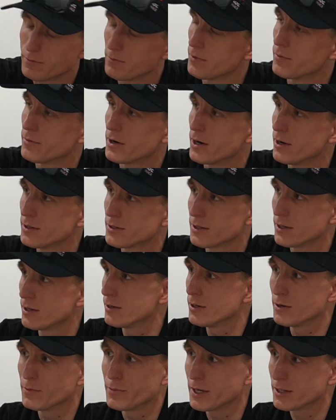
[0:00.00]
remember how I said
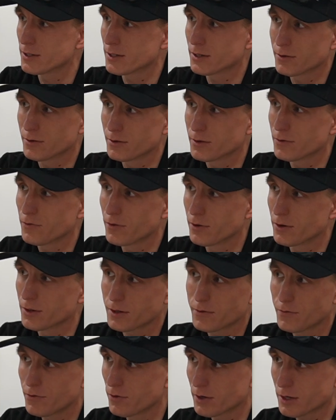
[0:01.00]
your basic door is
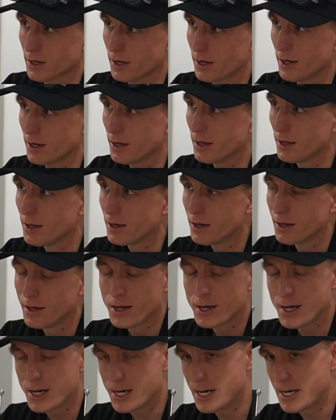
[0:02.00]
4K?
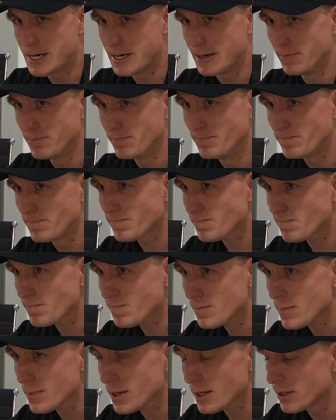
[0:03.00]
Mm-hmm.
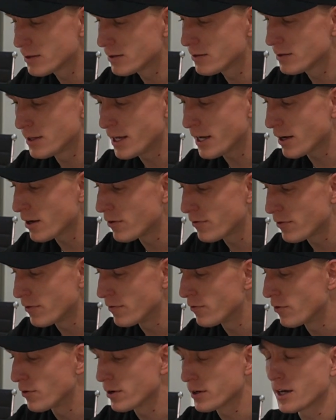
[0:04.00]
They go from
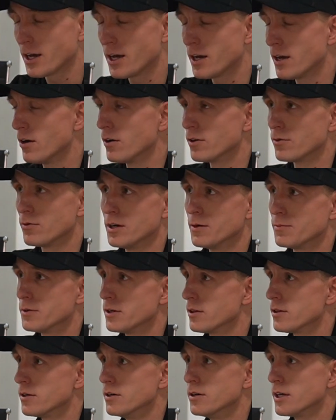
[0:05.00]
4K all the way up to
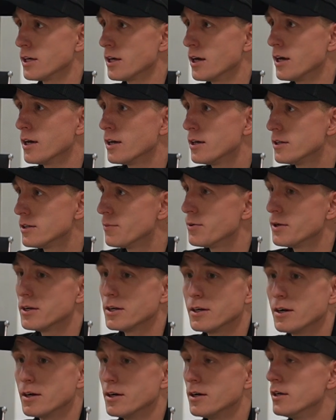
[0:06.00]
30K,
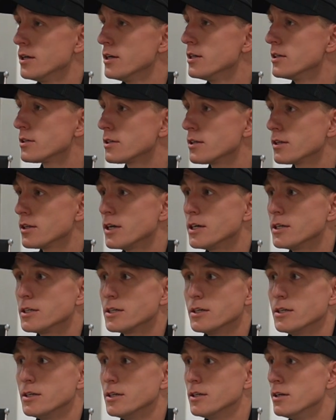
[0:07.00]
depending on
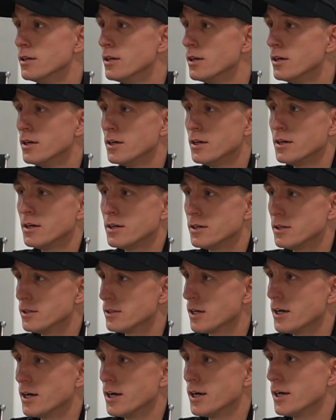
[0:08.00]
installation,
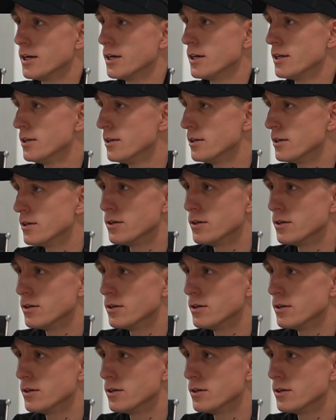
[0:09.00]
design.